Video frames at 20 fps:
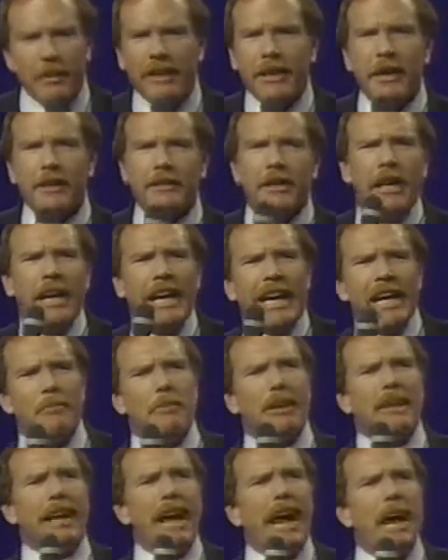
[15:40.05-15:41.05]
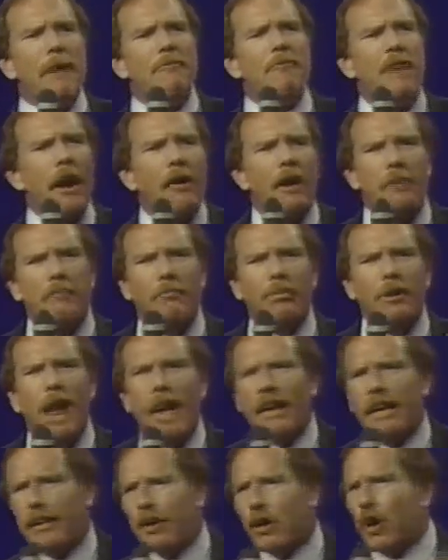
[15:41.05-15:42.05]
because it became very
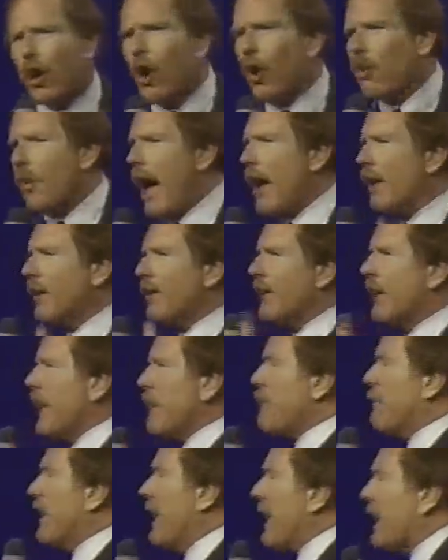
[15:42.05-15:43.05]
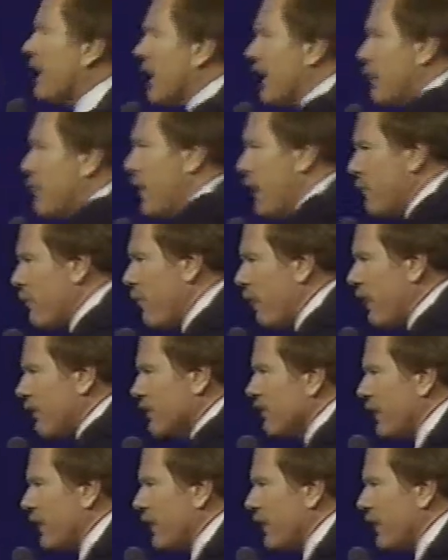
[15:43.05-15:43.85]
bloody to go around and keep killing people.